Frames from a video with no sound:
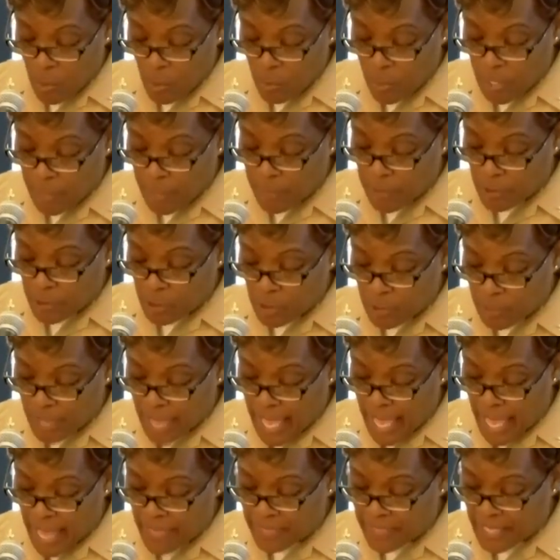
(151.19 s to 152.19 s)
women who have
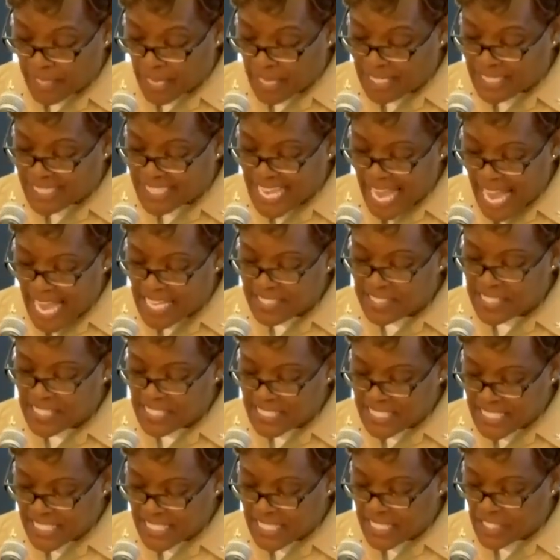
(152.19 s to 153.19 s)
had the
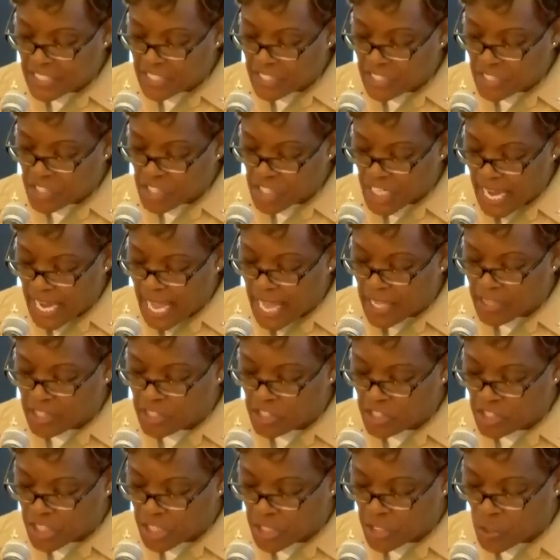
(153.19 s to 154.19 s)
audacity to
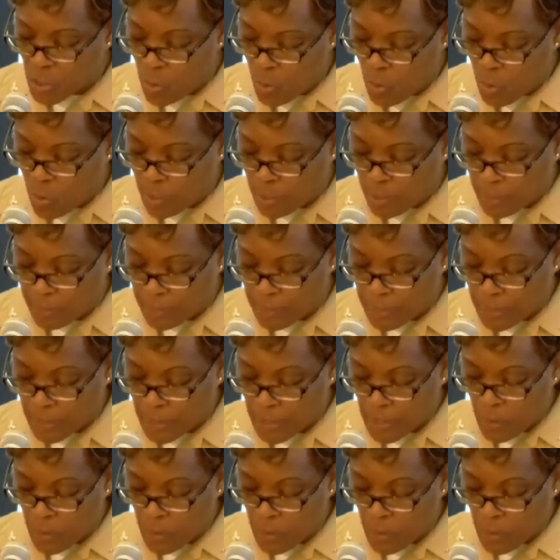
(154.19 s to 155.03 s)
challenge the norm,